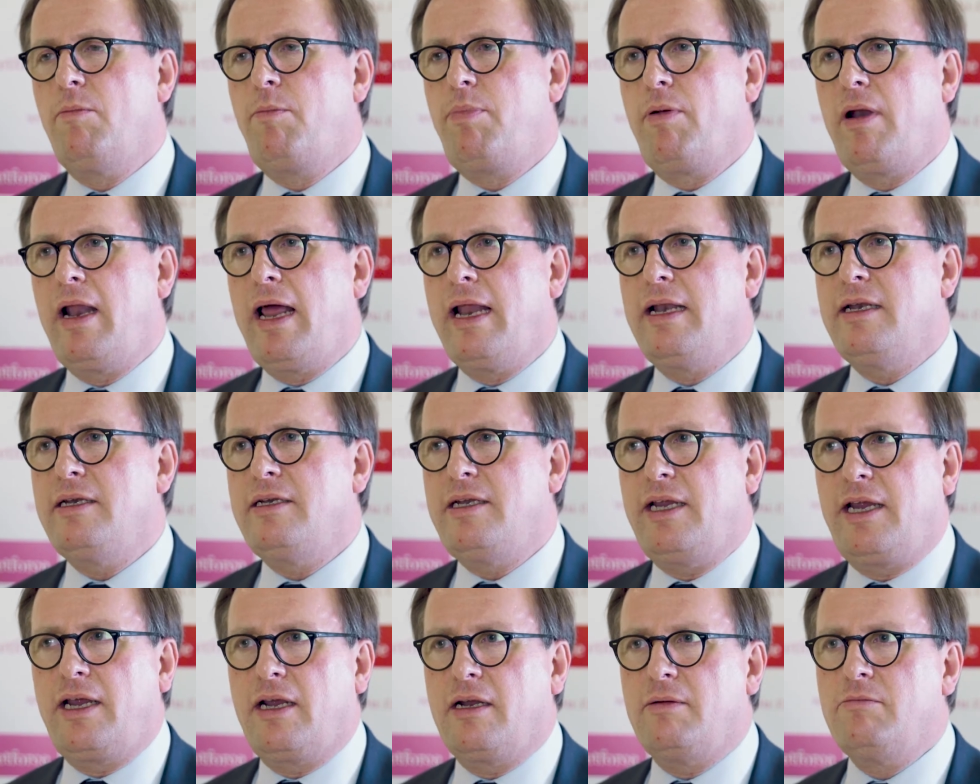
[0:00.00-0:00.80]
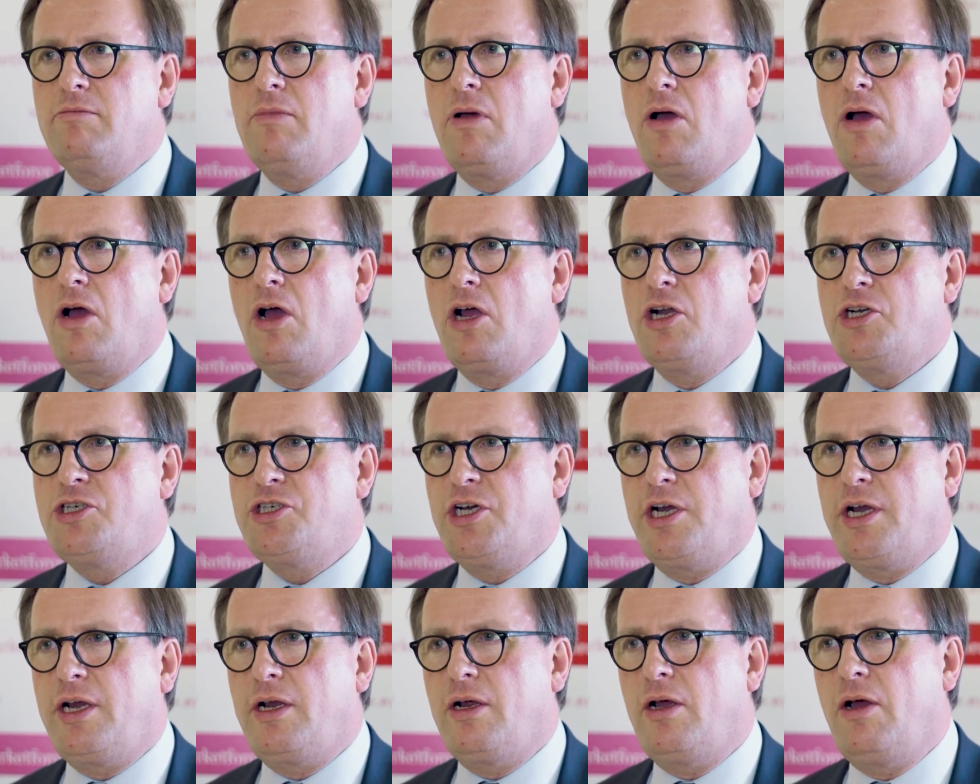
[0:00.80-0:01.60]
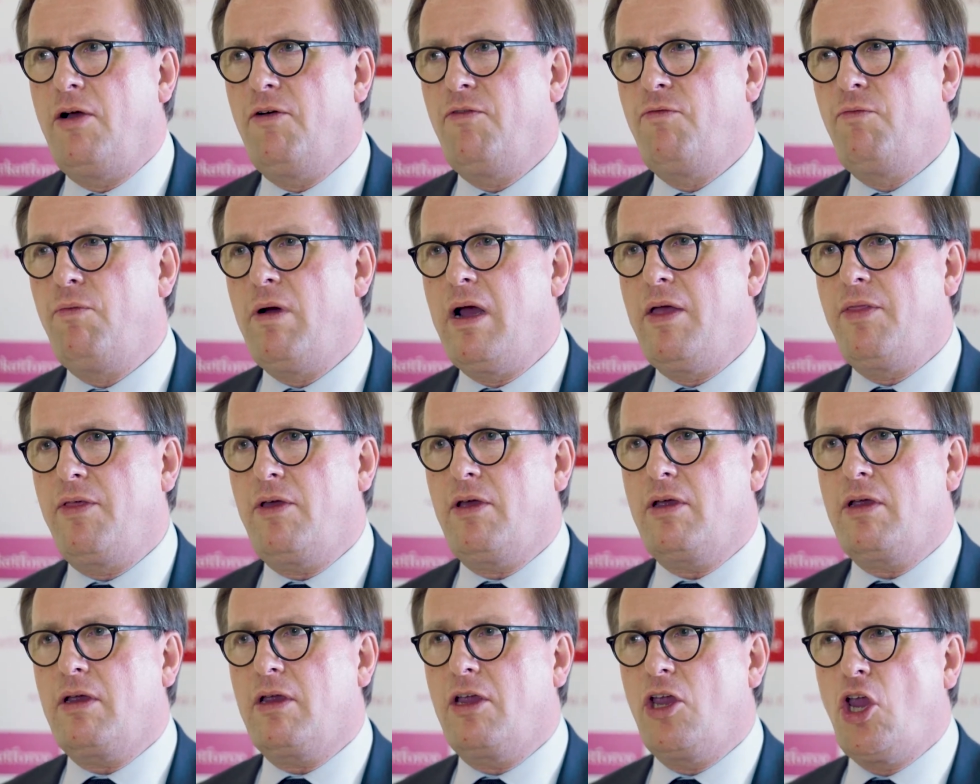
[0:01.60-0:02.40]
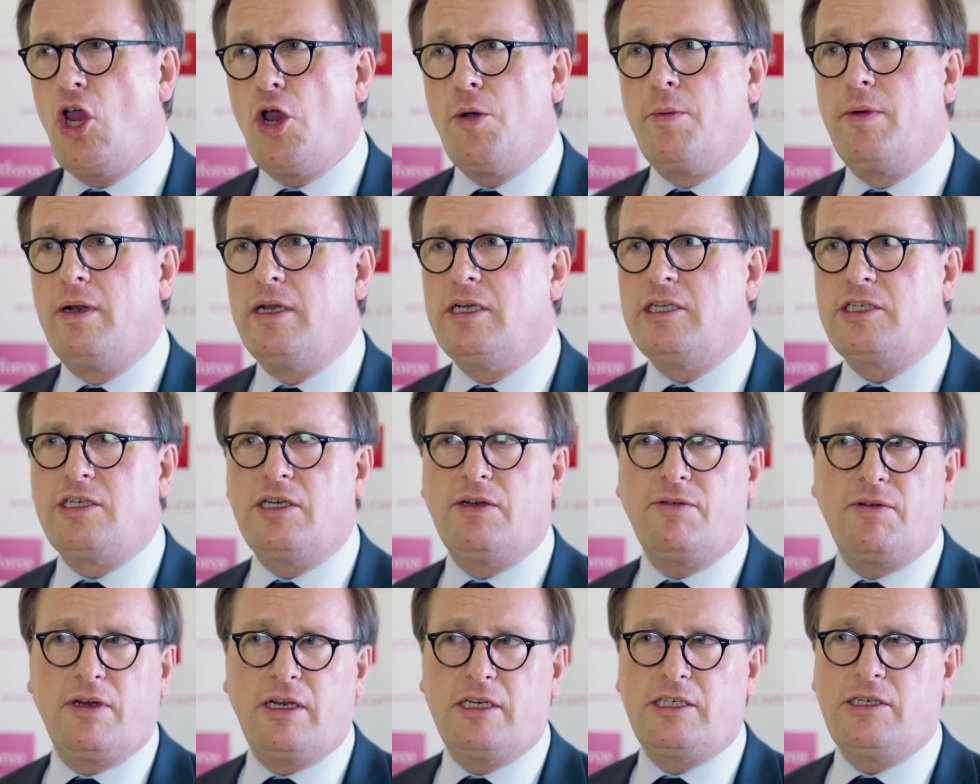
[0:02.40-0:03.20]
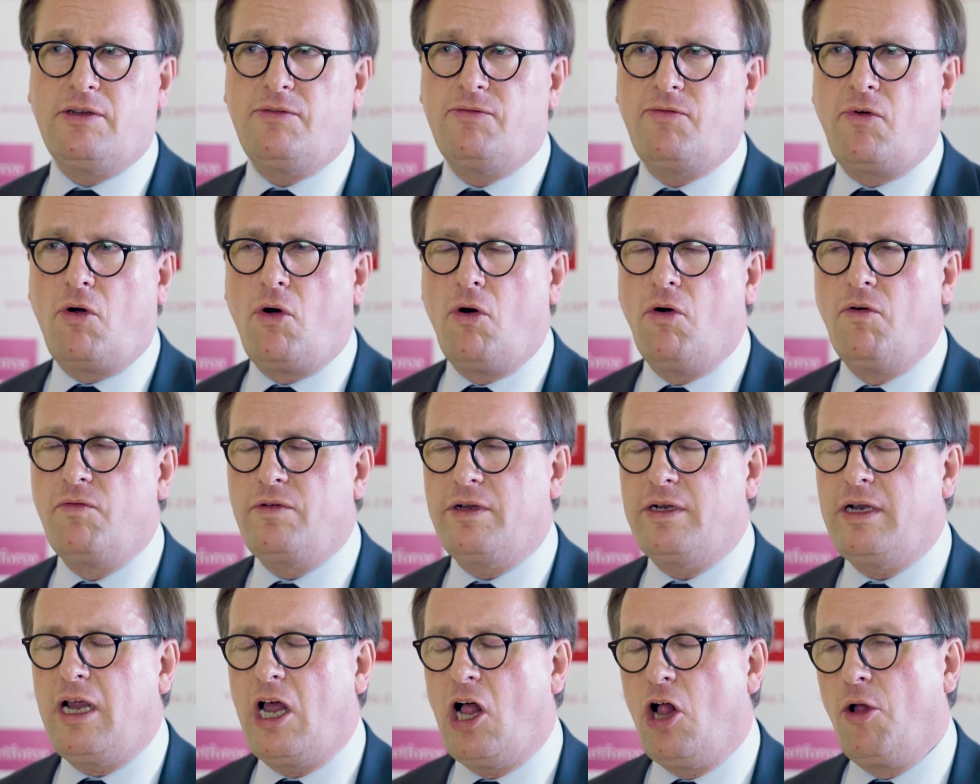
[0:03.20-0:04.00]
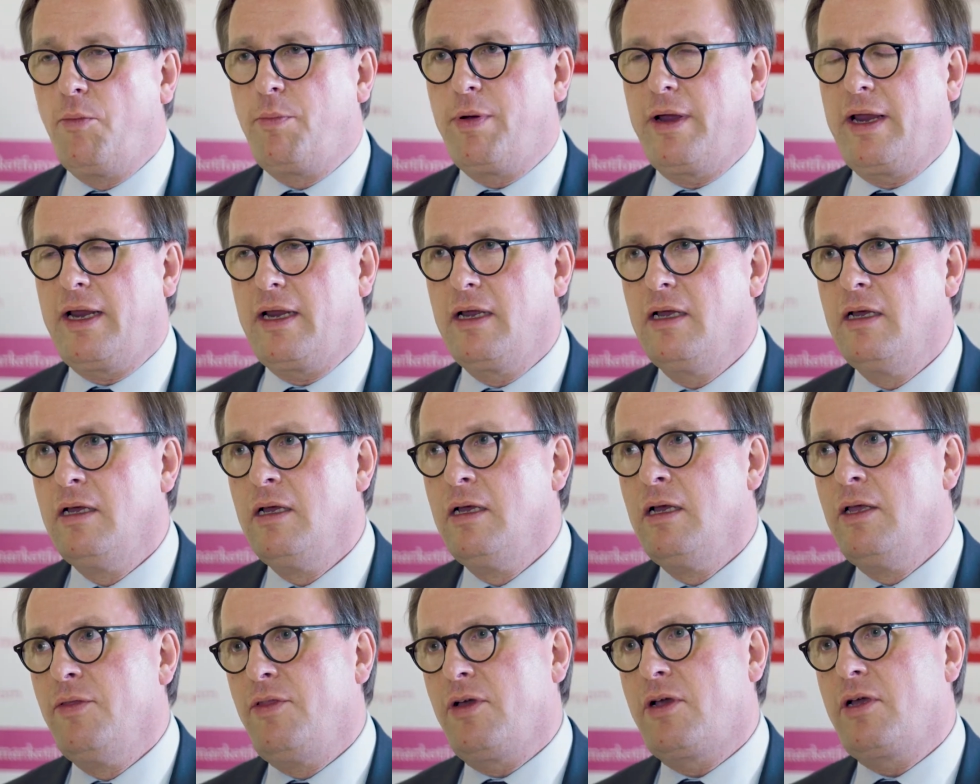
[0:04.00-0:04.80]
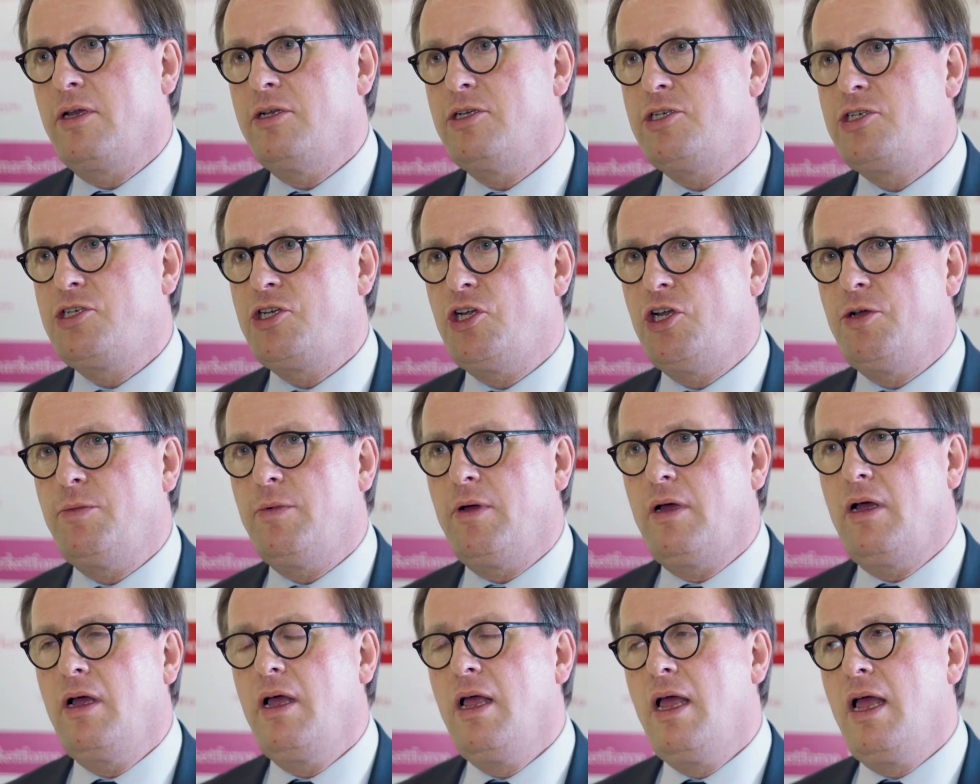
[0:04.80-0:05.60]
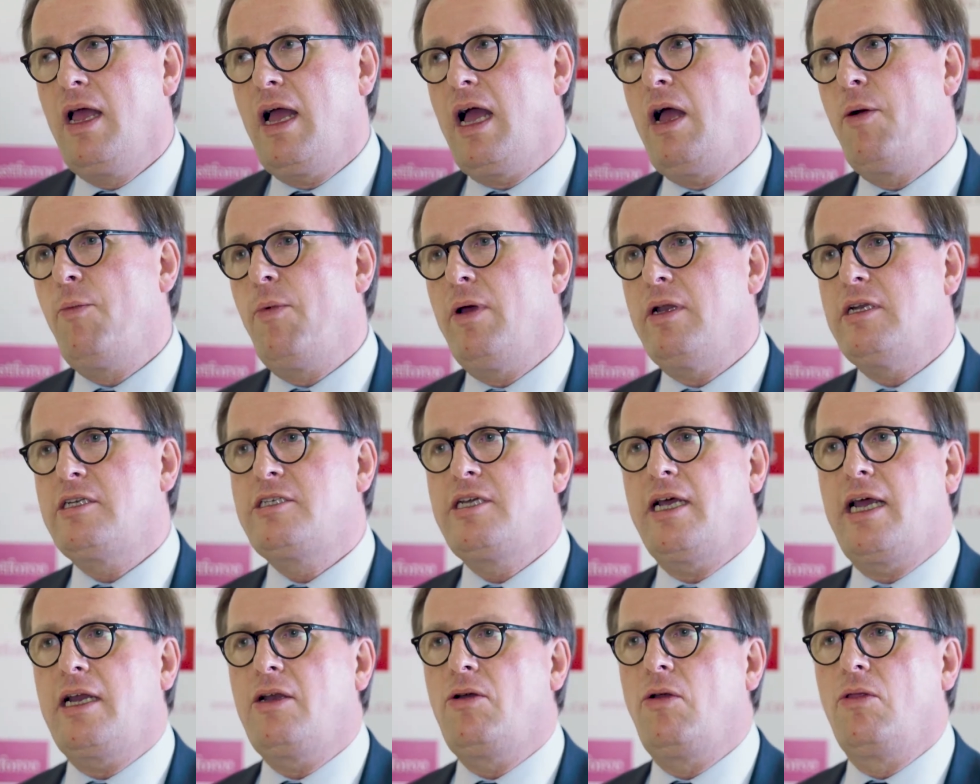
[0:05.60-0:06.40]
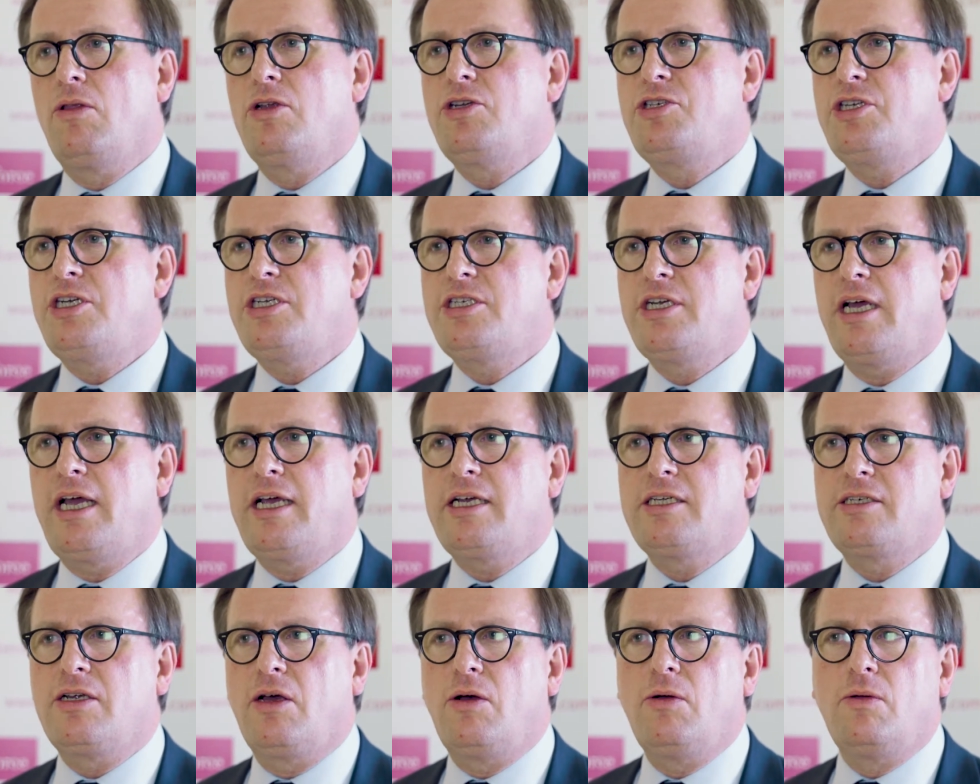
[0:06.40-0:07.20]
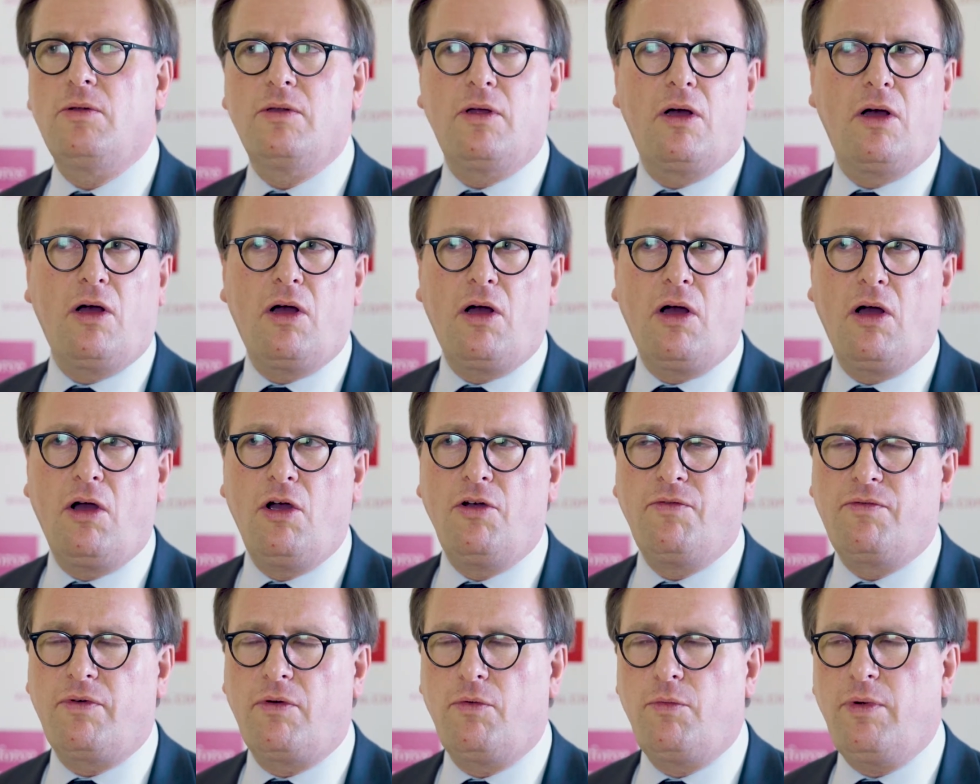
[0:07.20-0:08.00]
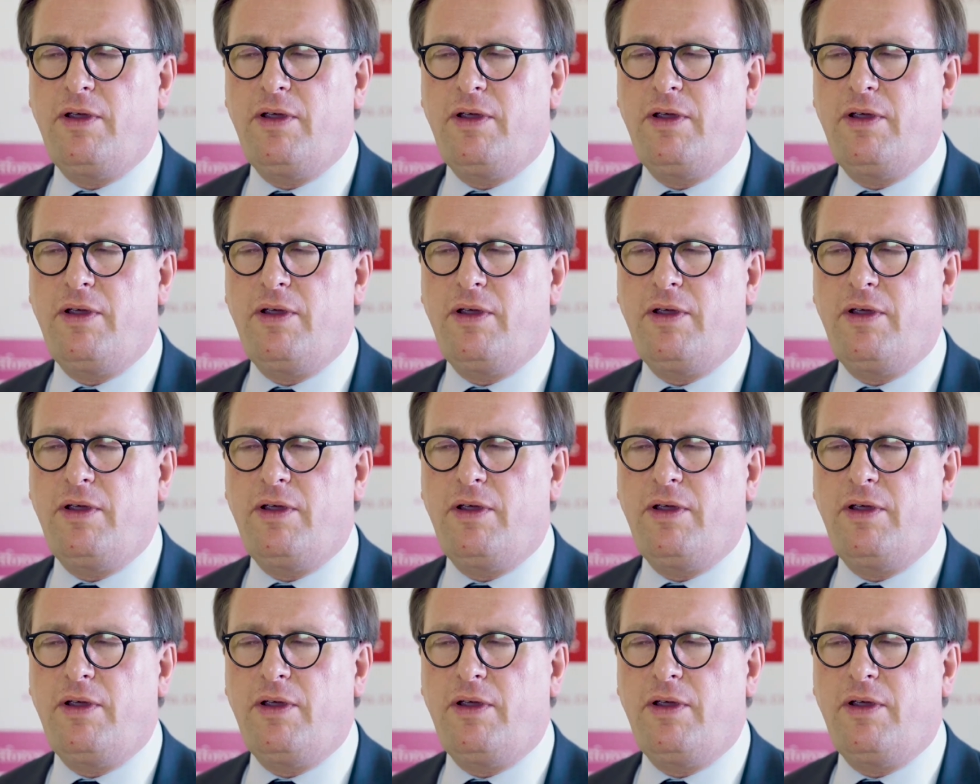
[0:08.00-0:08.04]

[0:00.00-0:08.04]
blending and merging of where the human is involved in helping the consumer and when technology takes over.